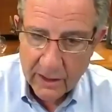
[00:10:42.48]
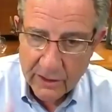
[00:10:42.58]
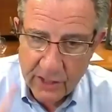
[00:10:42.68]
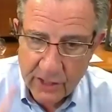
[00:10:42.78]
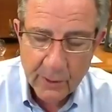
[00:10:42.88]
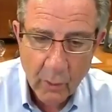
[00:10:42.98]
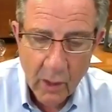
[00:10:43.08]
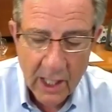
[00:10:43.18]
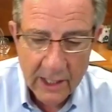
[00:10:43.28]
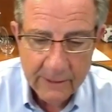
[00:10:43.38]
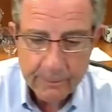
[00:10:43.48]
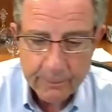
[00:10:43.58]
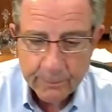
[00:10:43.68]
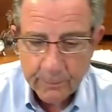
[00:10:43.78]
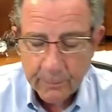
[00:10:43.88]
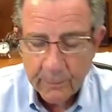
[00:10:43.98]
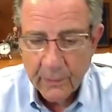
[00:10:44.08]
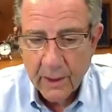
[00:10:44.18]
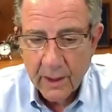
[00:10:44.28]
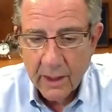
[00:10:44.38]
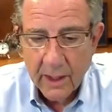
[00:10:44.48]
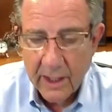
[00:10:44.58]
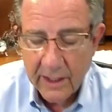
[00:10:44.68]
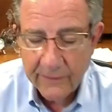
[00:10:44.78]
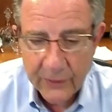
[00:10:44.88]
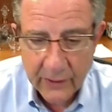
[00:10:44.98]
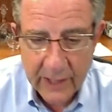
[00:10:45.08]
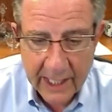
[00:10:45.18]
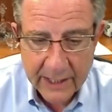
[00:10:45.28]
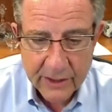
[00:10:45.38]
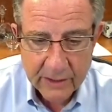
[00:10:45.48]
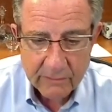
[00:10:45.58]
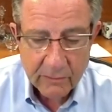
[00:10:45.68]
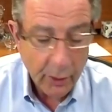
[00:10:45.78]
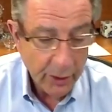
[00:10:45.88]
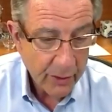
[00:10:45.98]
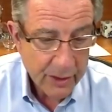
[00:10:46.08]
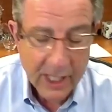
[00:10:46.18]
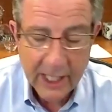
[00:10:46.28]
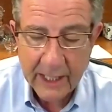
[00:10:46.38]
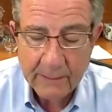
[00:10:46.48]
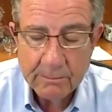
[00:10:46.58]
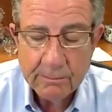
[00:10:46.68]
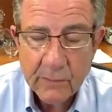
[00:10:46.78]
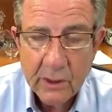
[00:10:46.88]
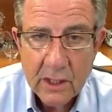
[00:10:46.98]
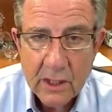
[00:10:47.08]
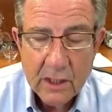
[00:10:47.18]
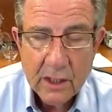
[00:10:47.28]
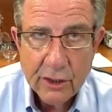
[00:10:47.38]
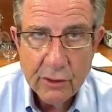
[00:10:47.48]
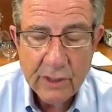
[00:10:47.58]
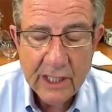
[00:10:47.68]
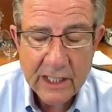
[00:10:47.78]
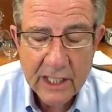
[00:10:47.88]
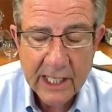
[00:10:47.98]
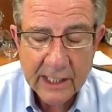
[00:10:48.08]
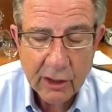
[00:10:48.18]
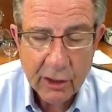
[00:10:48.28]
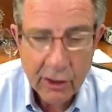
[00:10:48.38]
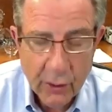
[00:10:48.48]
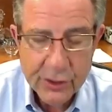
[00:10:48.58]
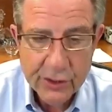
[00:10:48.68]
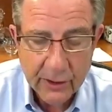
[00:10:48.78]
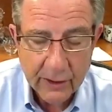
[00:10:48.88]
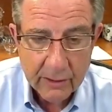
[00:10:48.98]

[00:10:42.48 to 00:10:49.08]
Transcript: Number one, if you're an agent or you're a team, you need to get closer